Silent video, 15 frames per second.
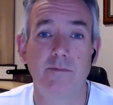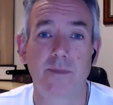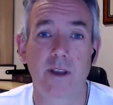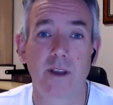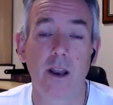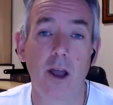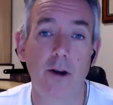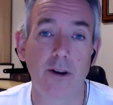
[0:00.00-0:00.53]

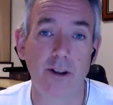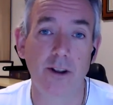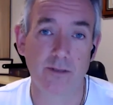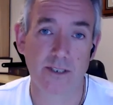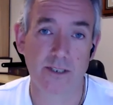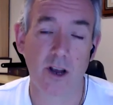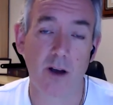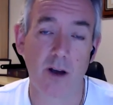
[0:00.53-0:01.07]
colonial
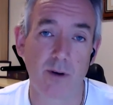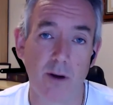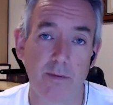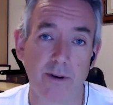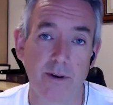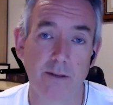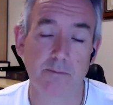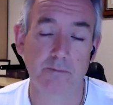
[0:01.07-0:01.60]
style
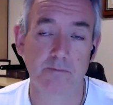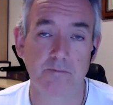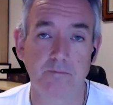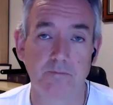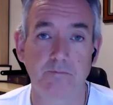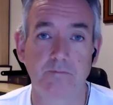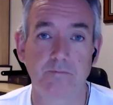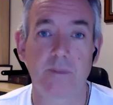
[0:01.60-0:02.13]
property.
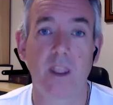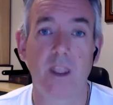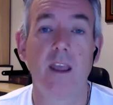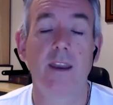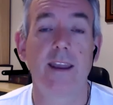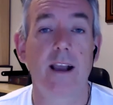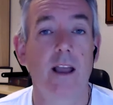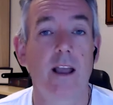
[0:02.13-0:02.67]

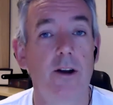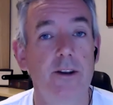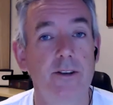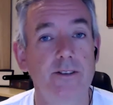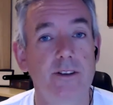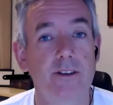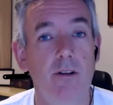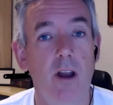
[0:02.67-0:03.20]
Now,
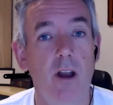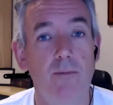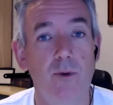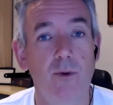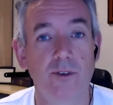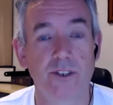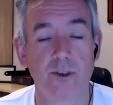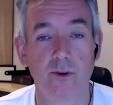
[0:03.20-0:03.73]
colonials are a lot
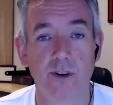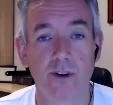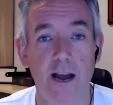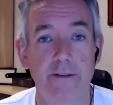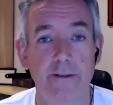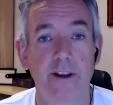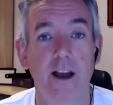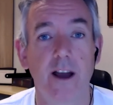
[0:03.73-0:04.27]
more sought
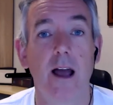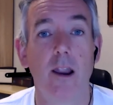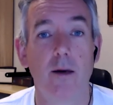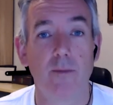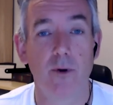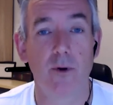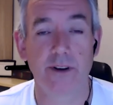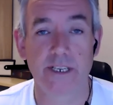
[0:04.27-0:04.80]
after, a
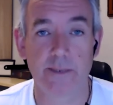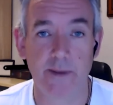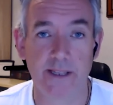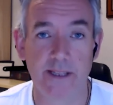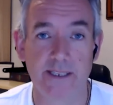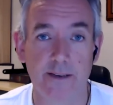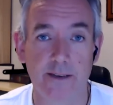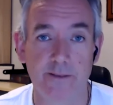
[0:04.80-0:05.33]
lot more
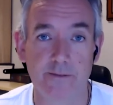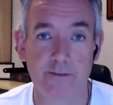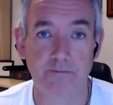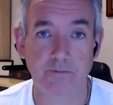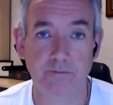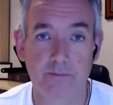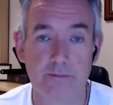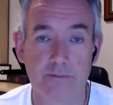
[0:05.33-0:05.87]
expensive.
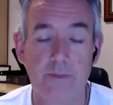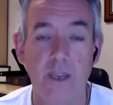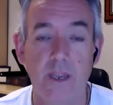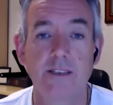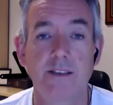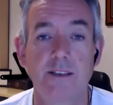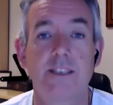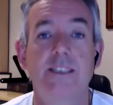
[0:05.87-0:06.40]

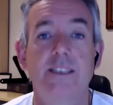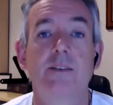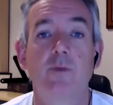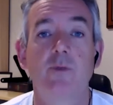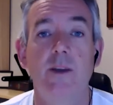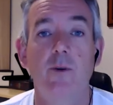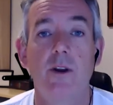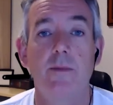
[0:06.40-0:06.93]
So this is
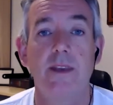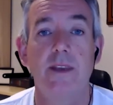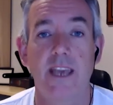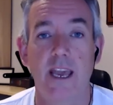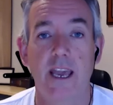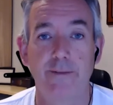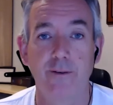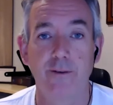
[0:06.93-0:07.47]
where you want to be
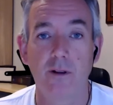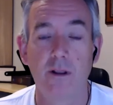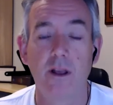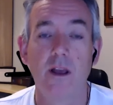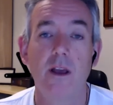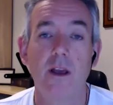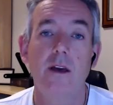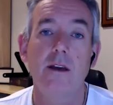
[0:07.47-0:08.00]
careful
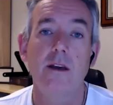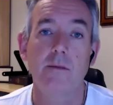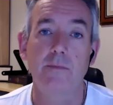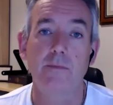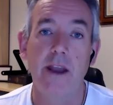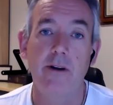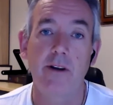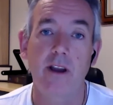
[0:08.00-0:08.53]

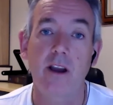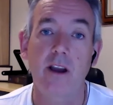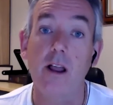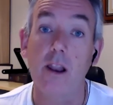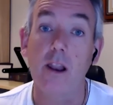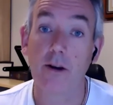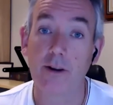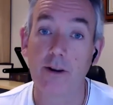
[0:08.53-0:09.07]
comparing a
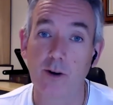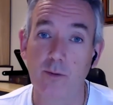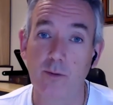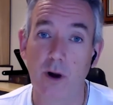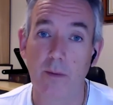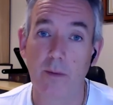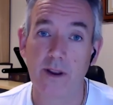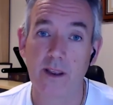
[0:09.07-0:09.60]
colonial
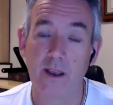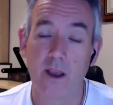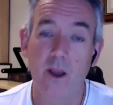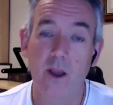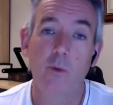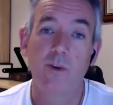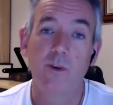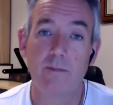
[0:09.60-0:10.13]
property
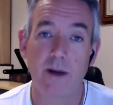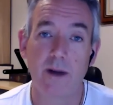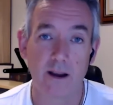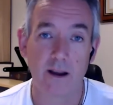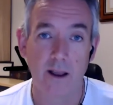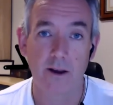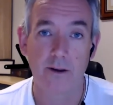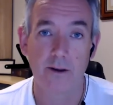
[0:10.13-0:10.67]
with a
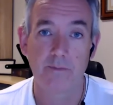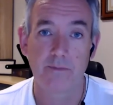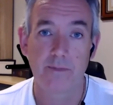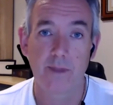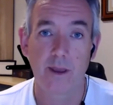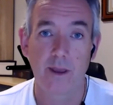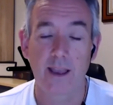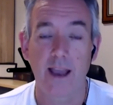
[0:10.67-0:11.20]
bungalow.
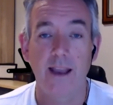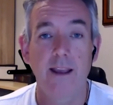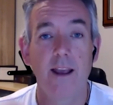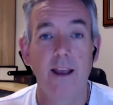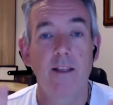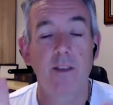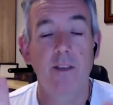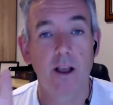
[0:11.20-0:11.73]
Okay,
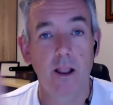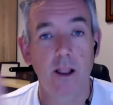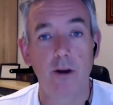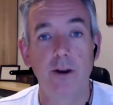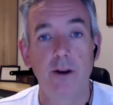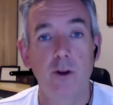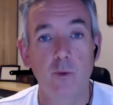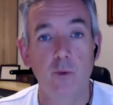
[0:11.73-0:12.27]
the
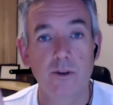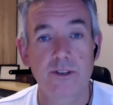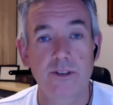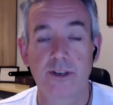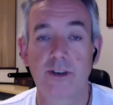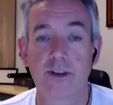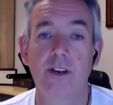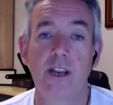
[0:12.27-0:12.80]
colonial will
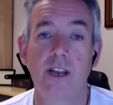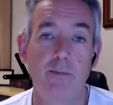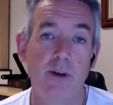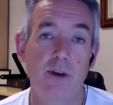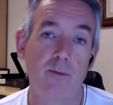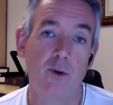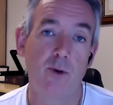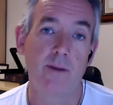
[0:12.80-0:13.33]
certainly
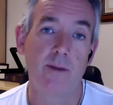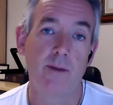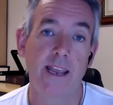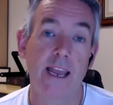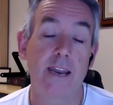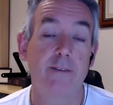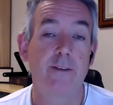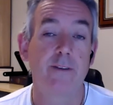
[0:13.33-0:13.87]
bring more money,
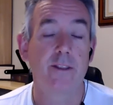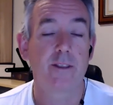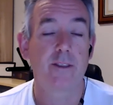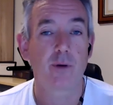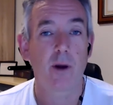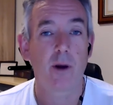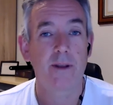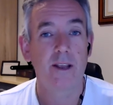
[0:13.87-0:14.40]
and if the
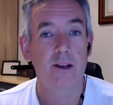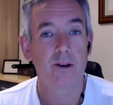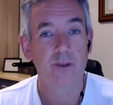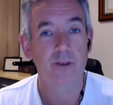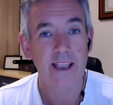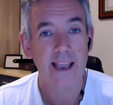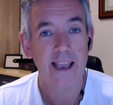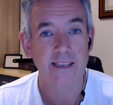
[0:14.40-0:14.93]
property you're
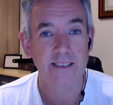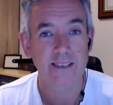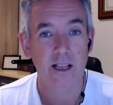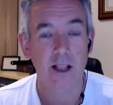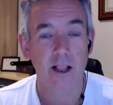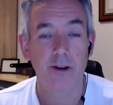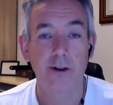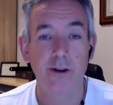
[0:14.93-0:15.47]
looking at is a
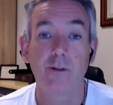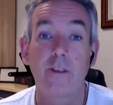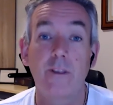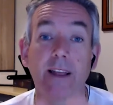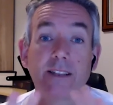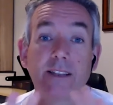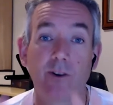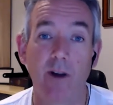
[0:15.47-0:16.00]
colonial, then
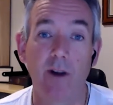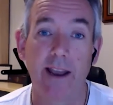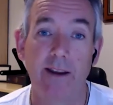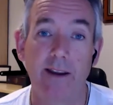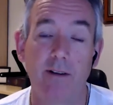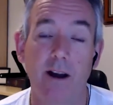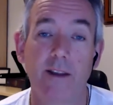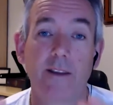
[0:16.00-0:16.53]
that's great,
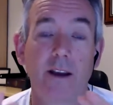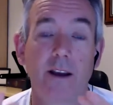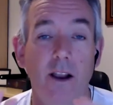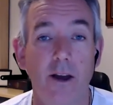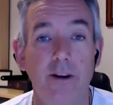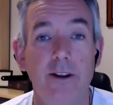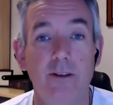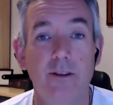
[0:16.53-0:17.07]
right? The
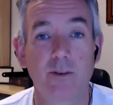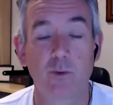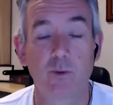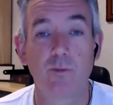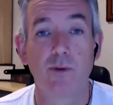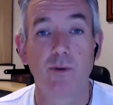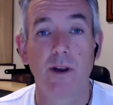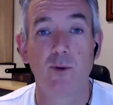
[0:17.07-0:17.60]
colonials will
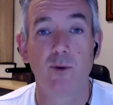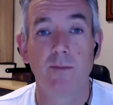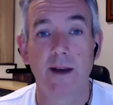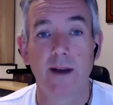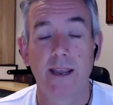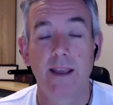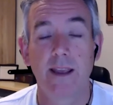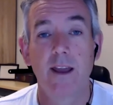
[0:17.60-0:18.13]
bring more
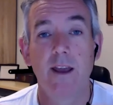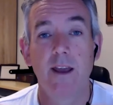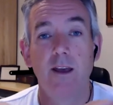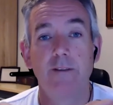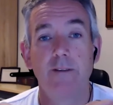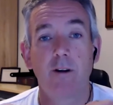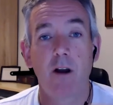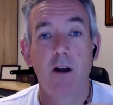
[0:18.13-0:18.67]
money.
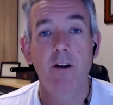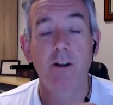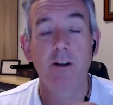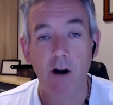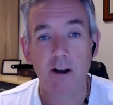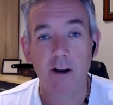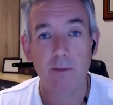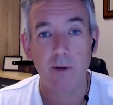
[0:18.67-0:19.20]
For
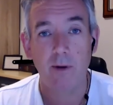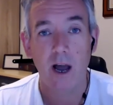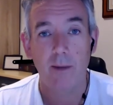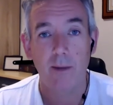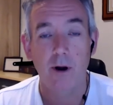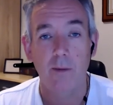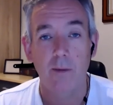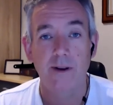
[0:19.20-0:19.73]
owner-occupier
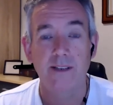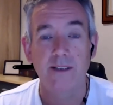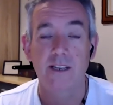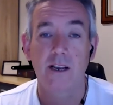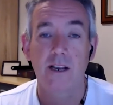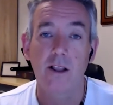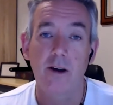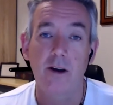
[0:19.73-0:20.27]
properties, the
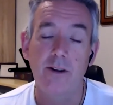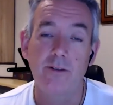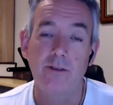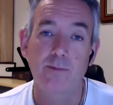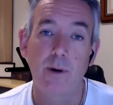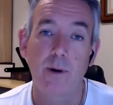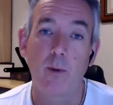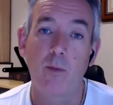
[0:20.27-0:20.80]
colonials
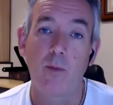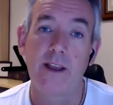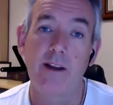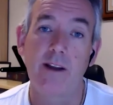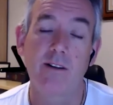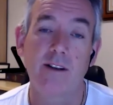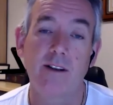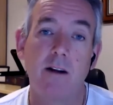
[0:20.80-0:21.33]
probably
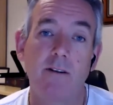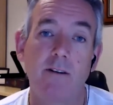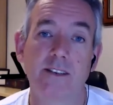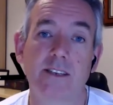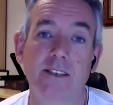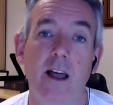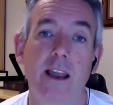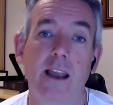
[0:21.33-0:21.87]
are a
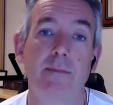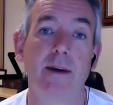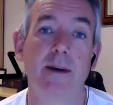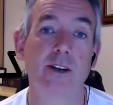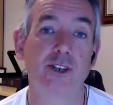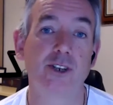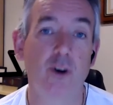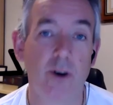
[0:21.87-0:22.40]
slightly better
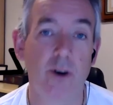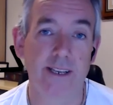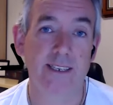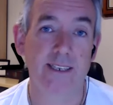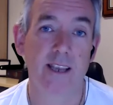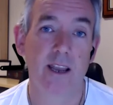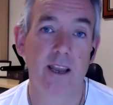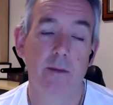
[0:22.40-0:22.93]

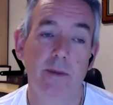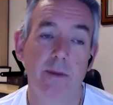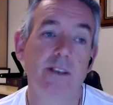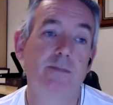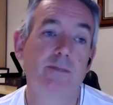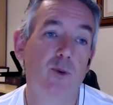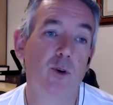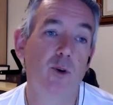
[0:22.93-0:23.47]
choice,
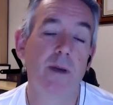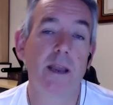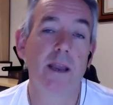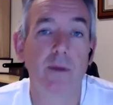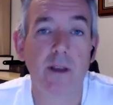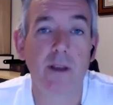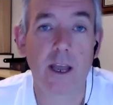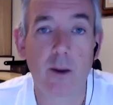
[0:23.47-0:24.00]
because more
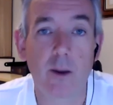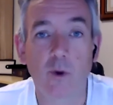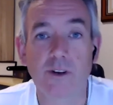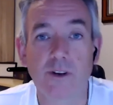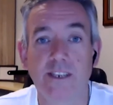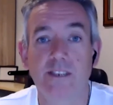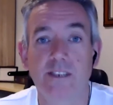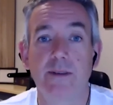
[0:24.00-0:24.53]
people are going to
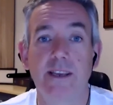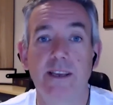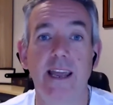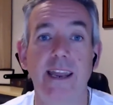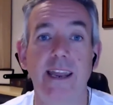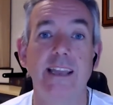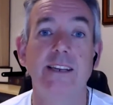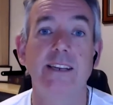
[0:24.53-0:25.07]
wanting to be
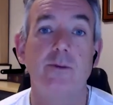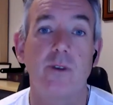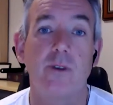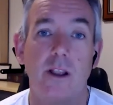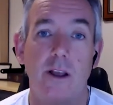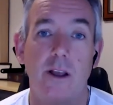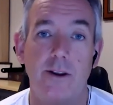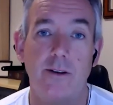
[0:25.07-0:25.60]
getting into a
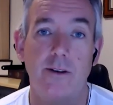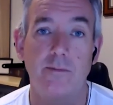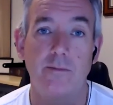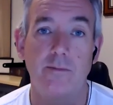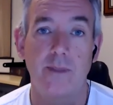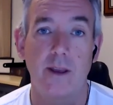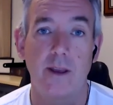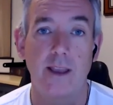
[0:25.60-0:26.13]
colonial.
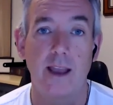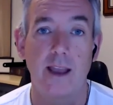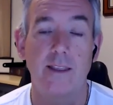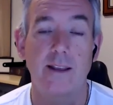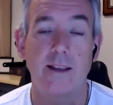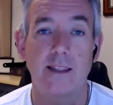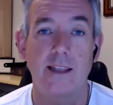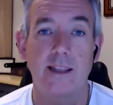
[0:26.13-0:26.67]
Okay,
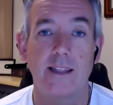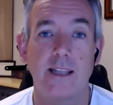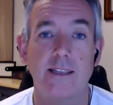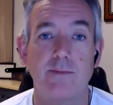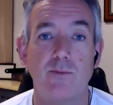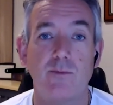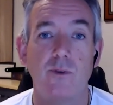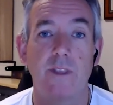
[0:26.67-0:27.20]

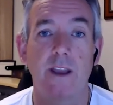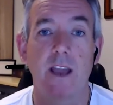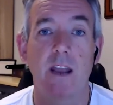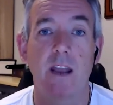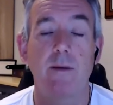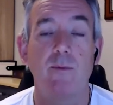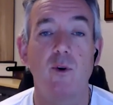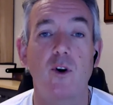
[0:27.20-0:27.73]
that's more. They're going
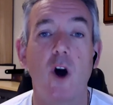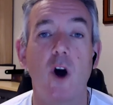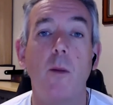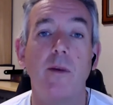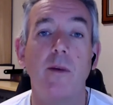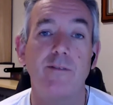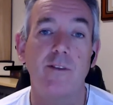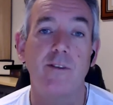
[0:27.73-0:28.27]
to be more
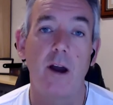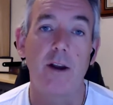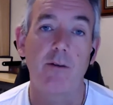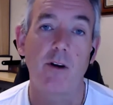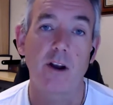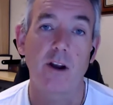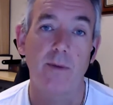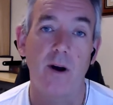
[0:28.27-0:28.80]
common for
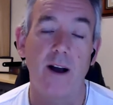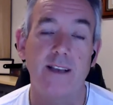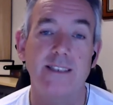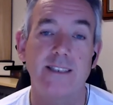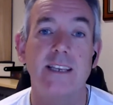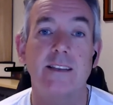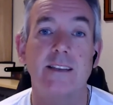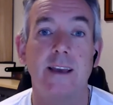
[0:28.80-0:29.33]
owner-occupiers.
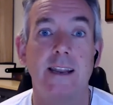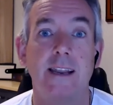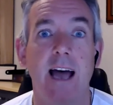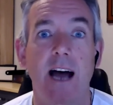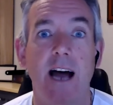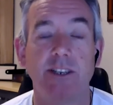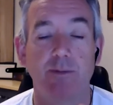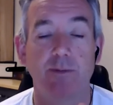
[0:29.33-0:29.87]
They're
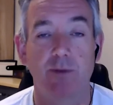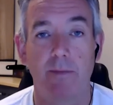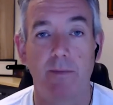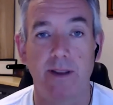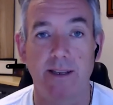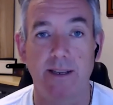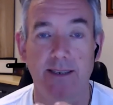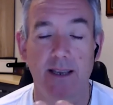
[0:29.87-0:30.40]
larger
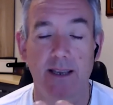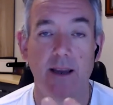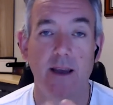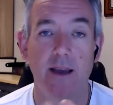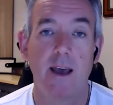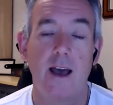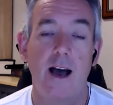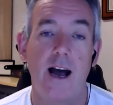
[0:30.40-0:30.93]
properties,
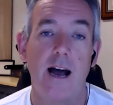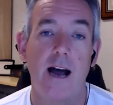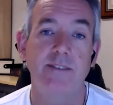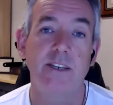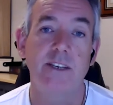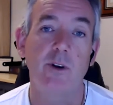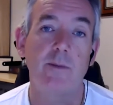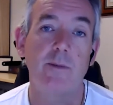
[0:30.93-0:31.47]
so
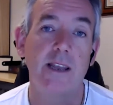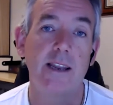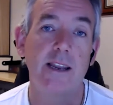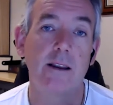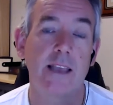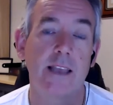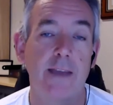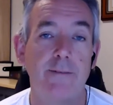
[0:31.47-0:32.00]
you want to be a
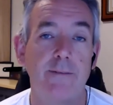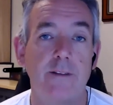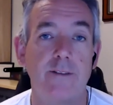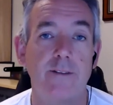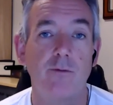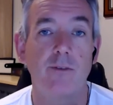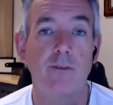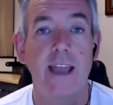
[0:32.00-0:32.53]
little careful of
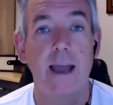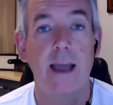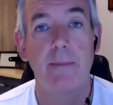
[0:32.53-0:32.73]
your rehab